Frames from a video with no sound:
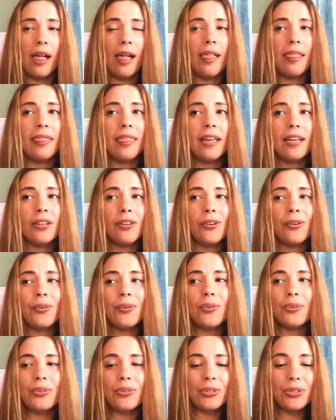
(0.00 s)
Thank
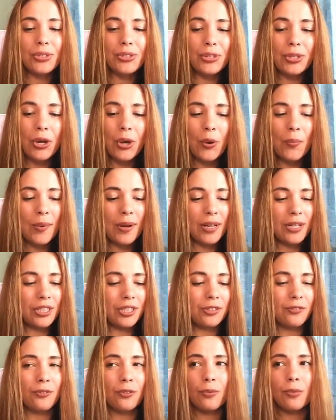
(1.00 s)
you so
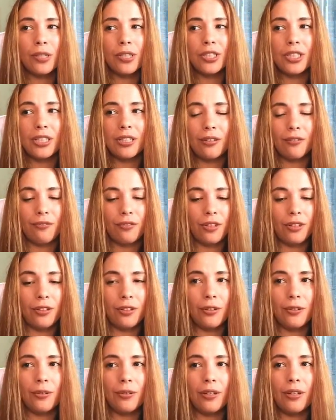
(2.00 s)
much for watching the
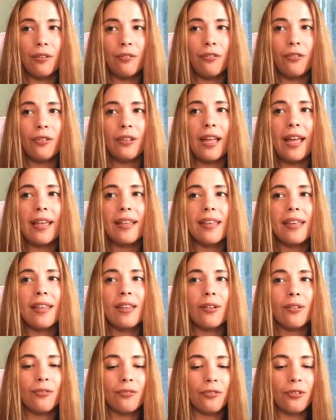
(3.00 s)
video. If you like it,
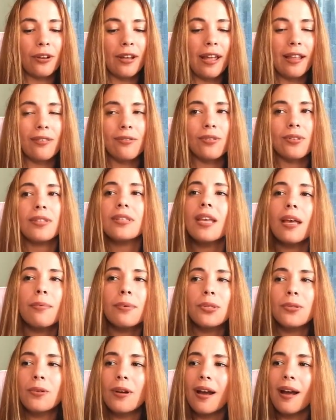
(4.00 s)
don't forget to
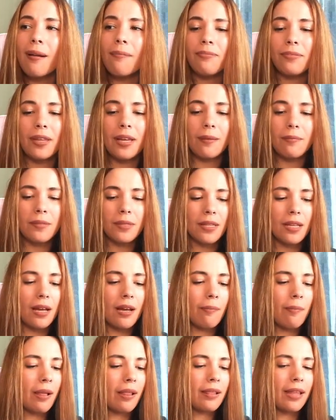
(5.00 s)
subscribe, thumbs
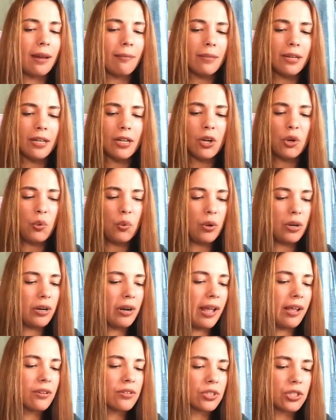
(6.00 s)
up. Let me know what
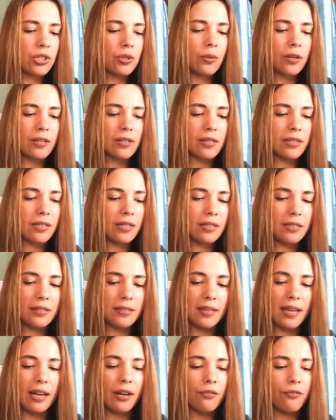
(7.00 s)
else do you want to see in
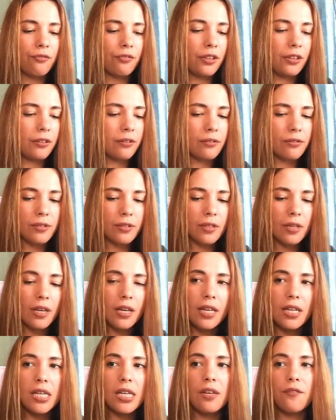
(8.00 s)
these kind of videos.
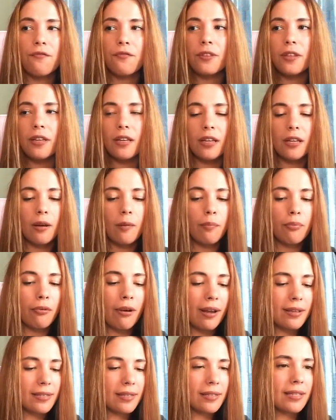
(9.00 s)
If the
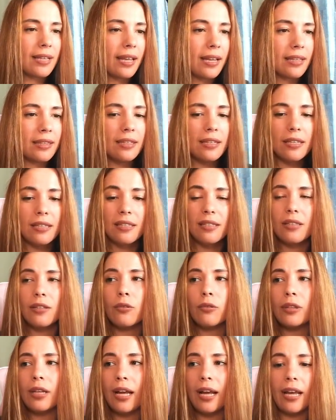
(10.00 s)
prices like this you
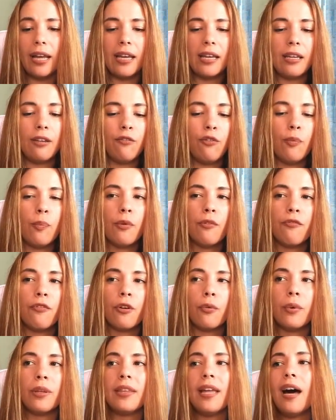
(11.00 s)
like, if you prefer
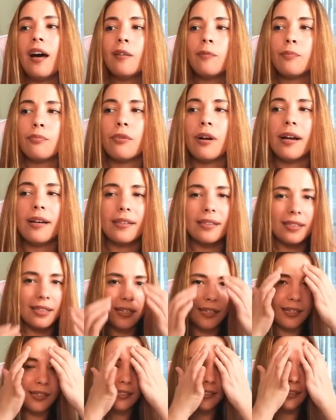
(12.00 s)
without
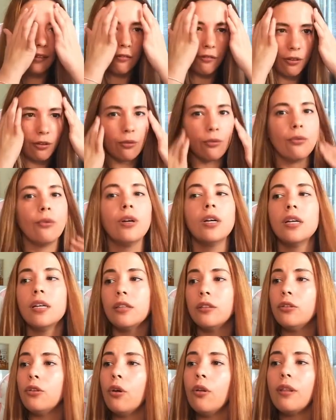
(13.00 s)
prices, if you
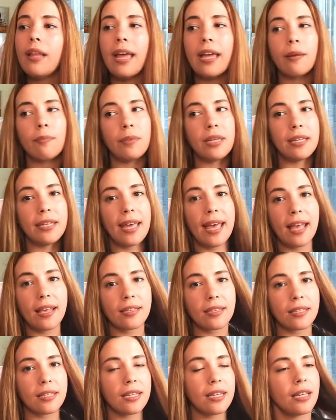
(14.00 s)
don't like me
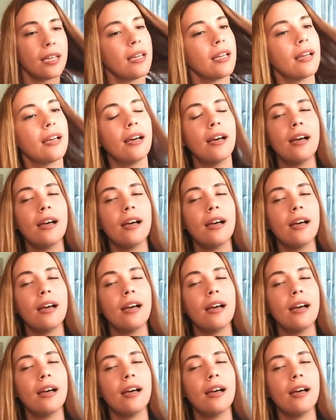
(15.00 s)
guessing.